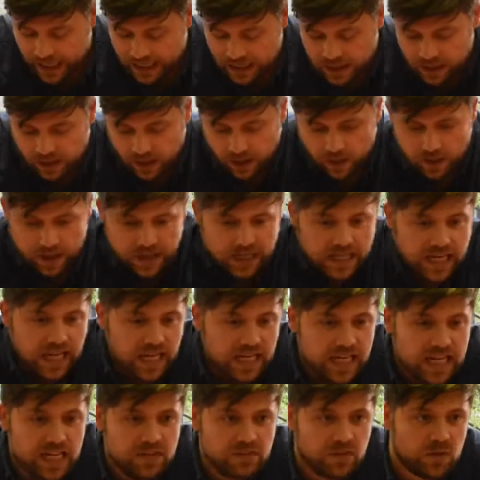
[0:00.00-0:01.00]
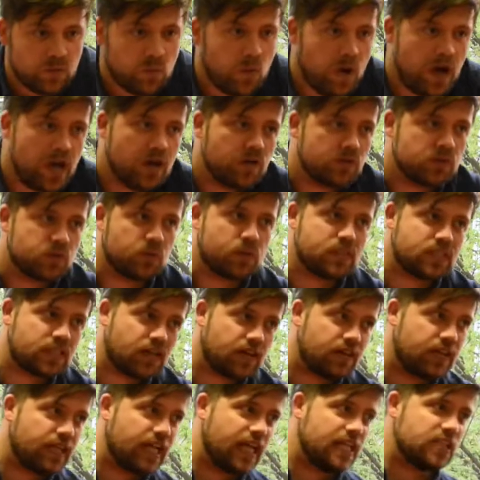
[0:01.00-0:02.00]
You know, and even Wales, which
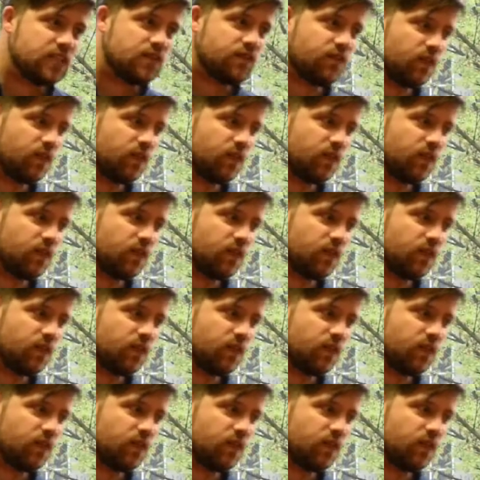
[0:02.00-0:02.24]
kind of gets